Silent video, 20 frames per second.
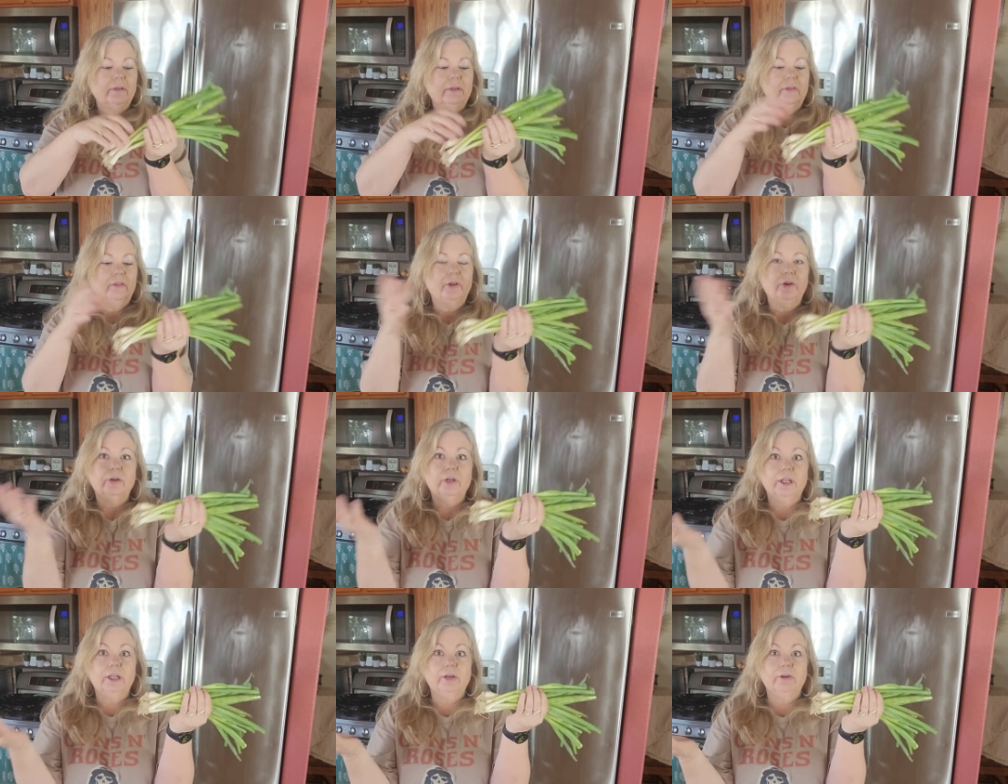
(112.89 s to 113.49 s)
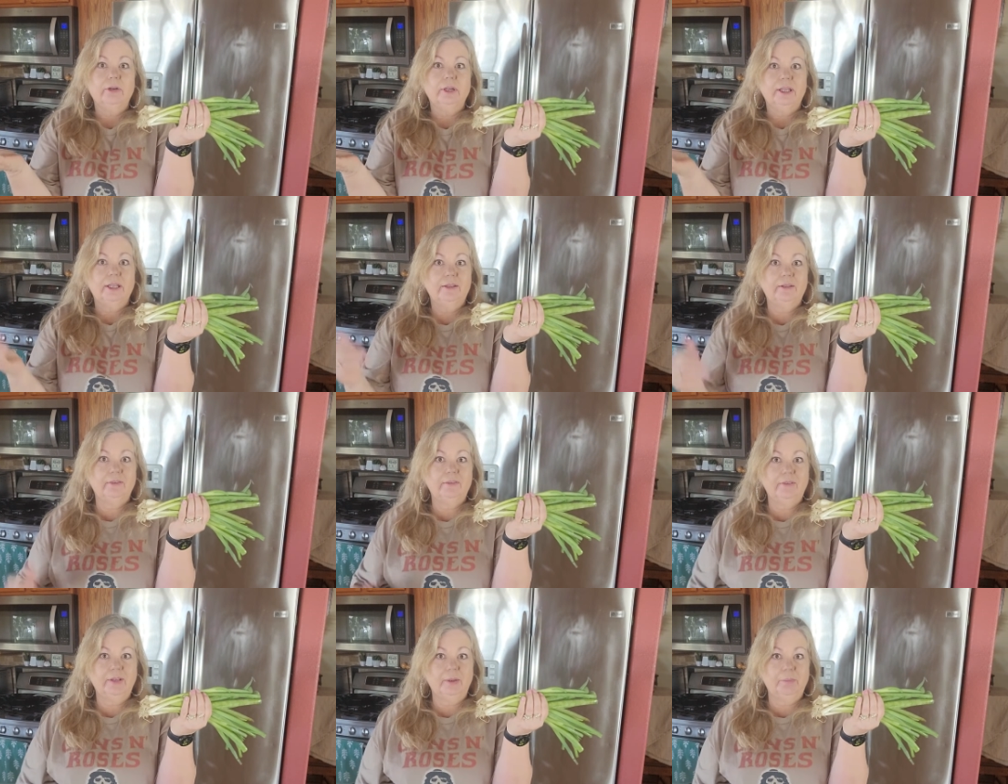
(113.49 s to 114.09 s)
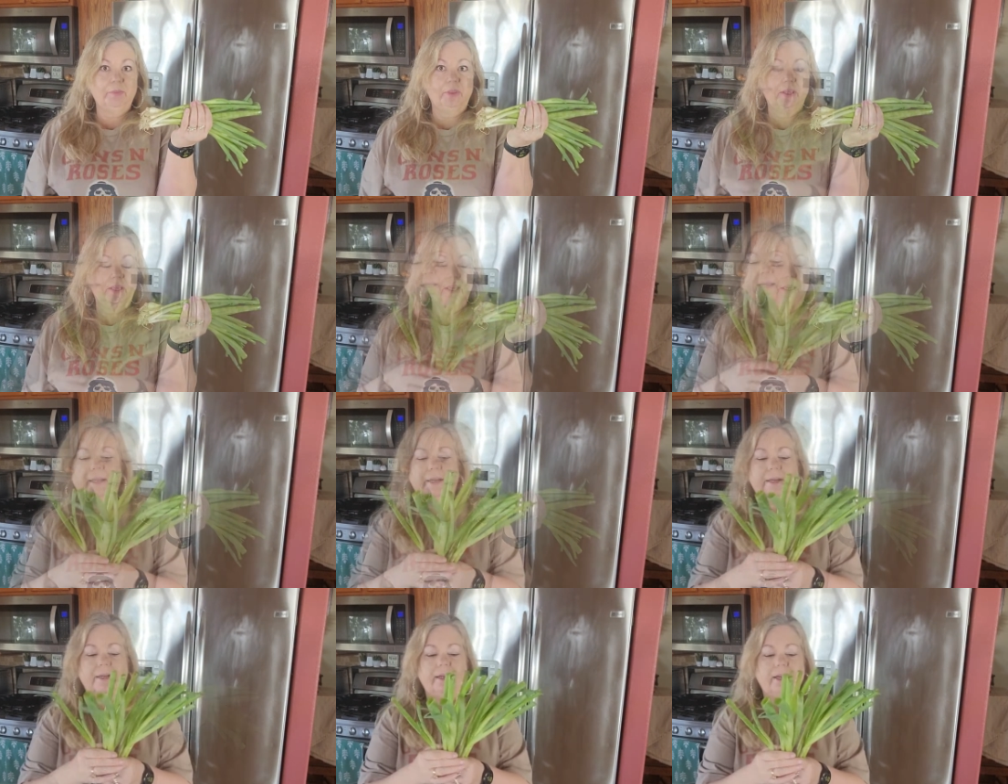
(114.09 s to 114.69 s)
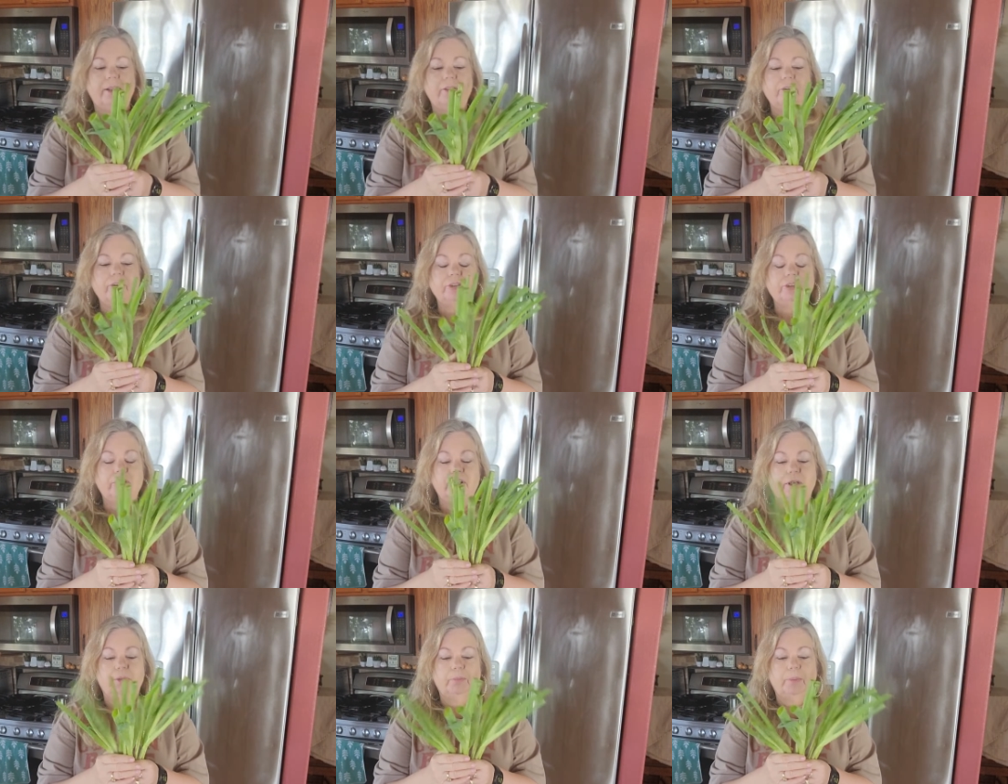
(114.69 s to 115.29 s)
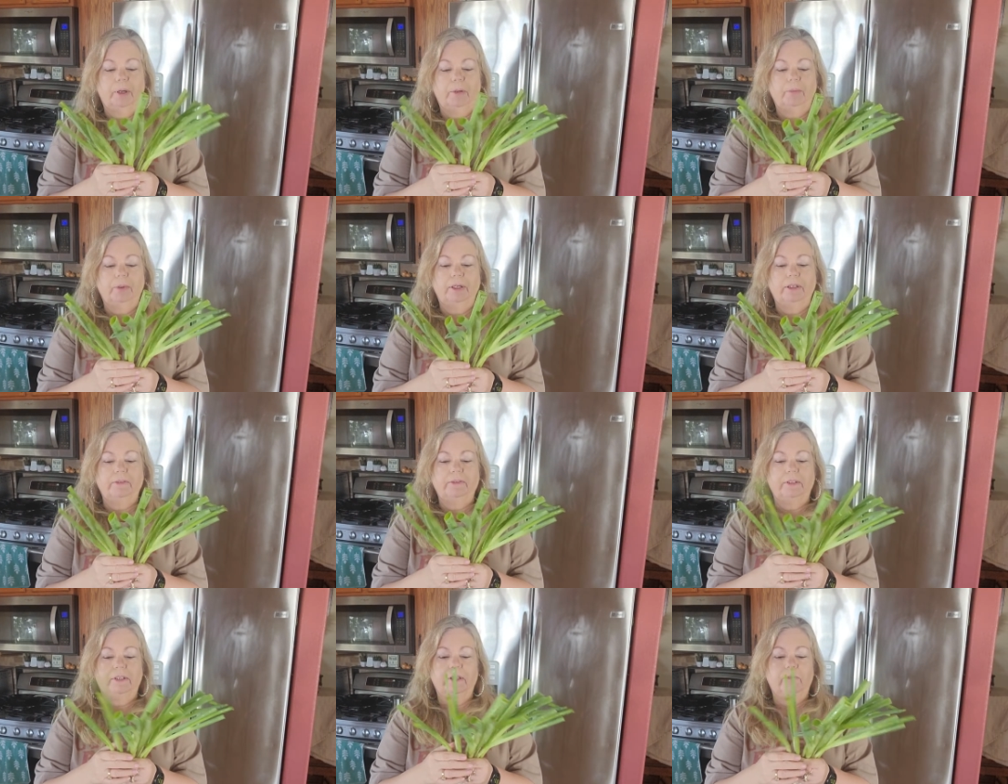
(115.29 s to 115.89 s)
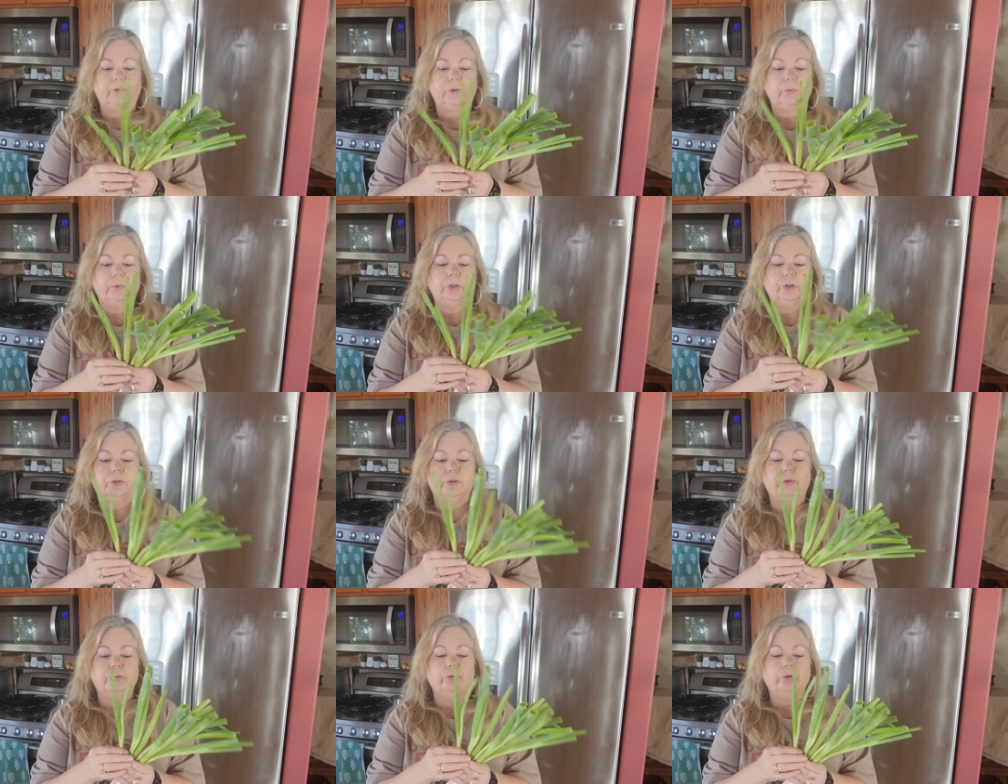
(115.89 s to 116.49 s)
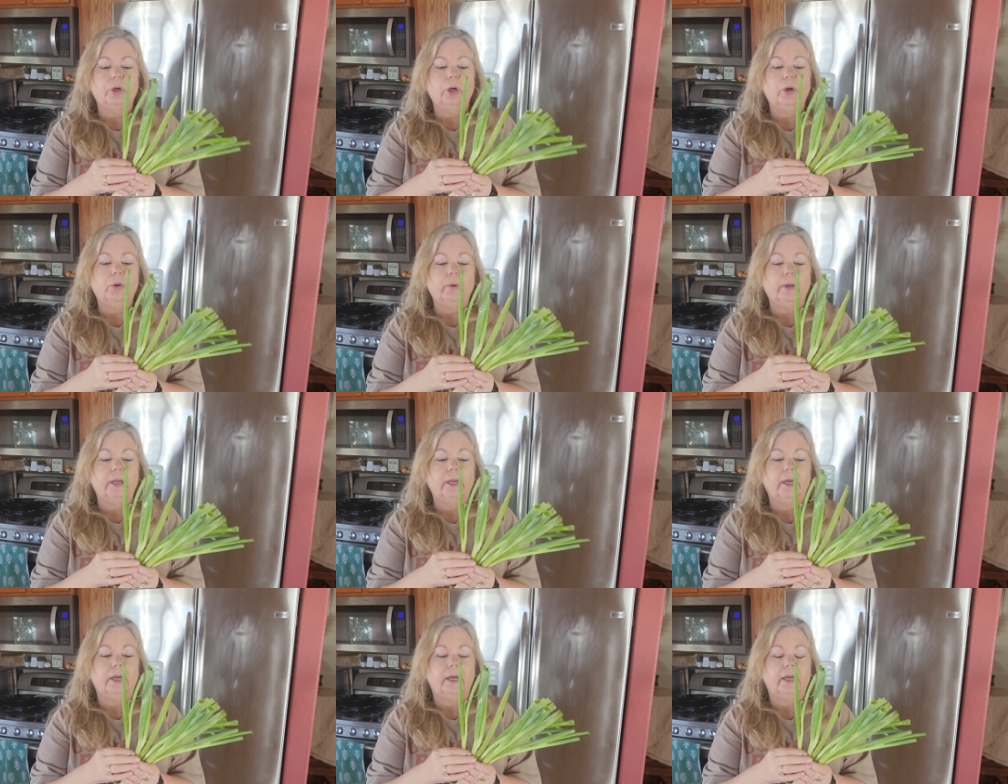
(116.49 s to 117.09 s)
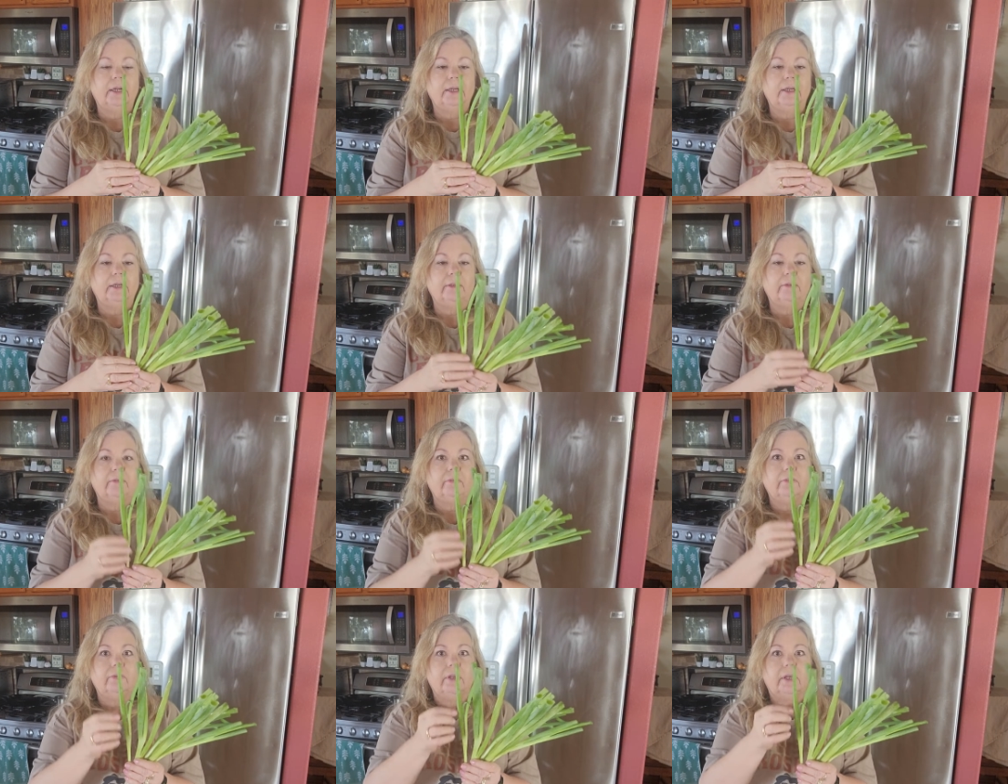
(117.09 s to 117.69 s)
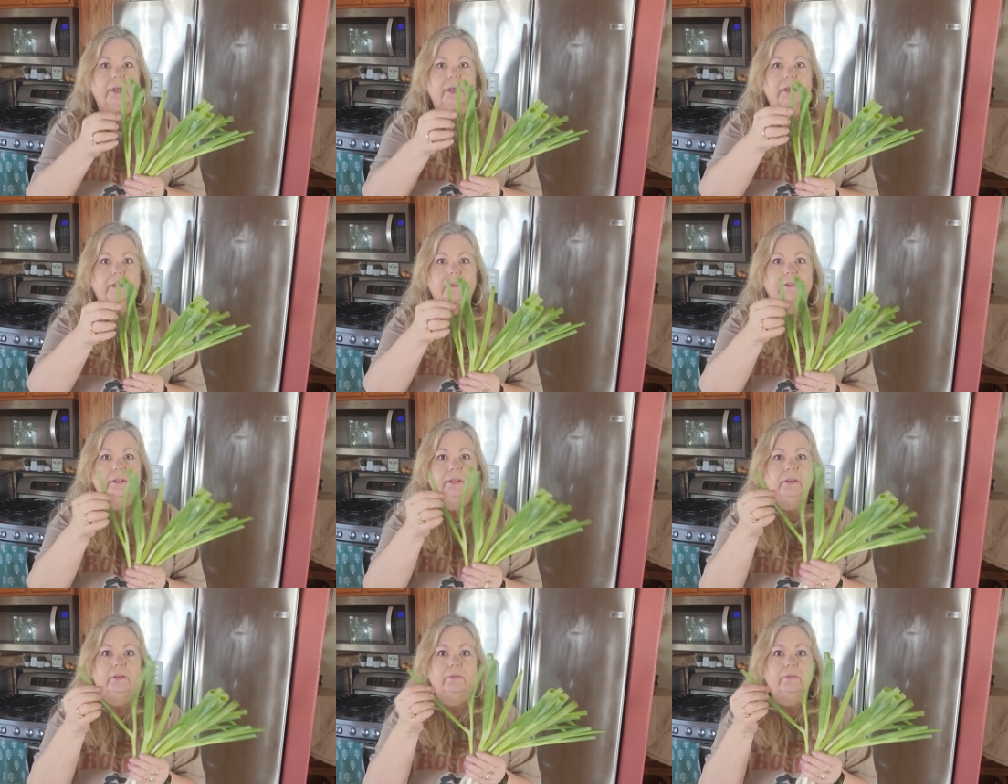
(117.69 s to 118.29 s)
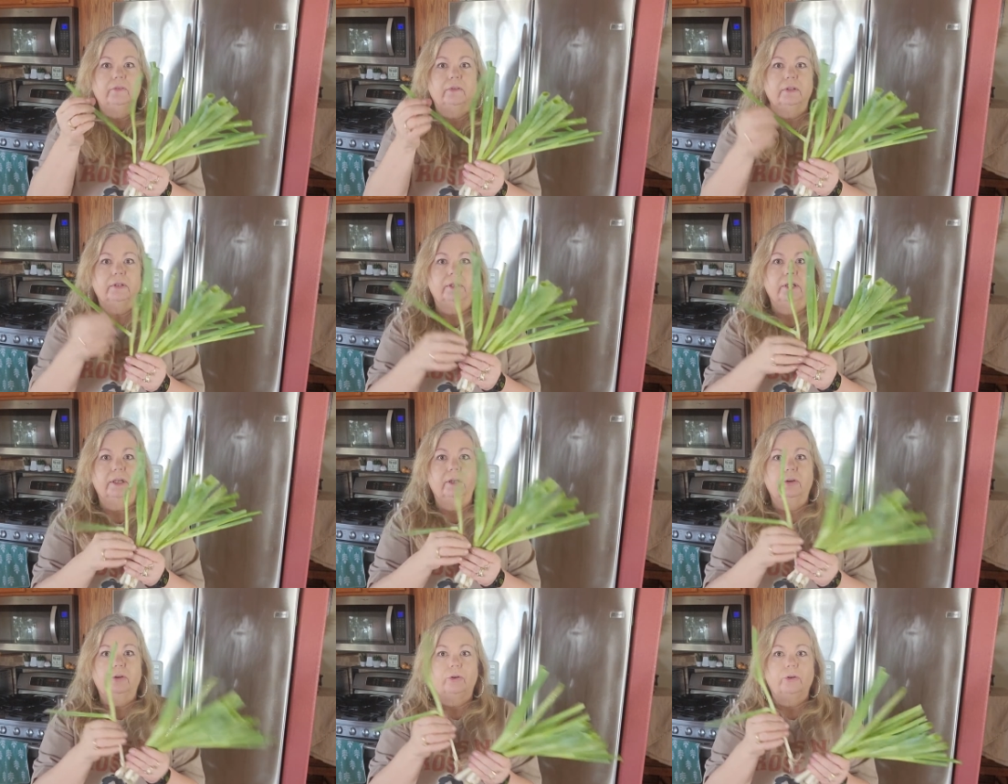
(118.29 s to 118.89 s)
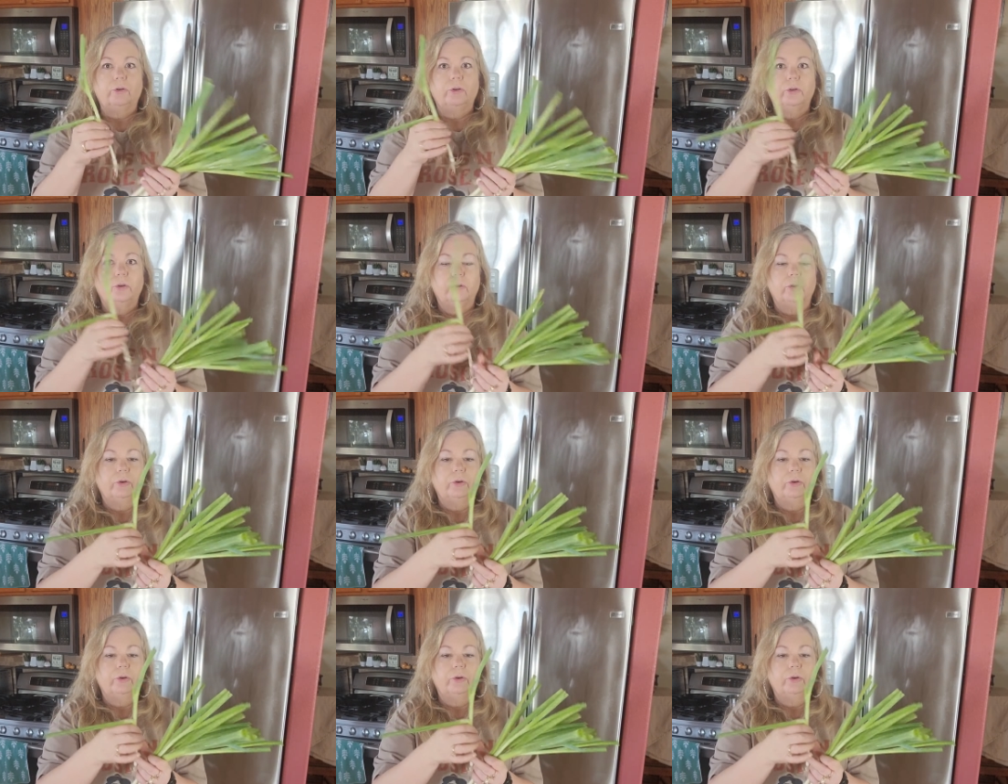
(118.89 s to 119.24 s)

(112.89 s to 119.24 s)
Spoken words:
They're literally the same thing. And another tip I wanted to give you, when you're growing onions, these little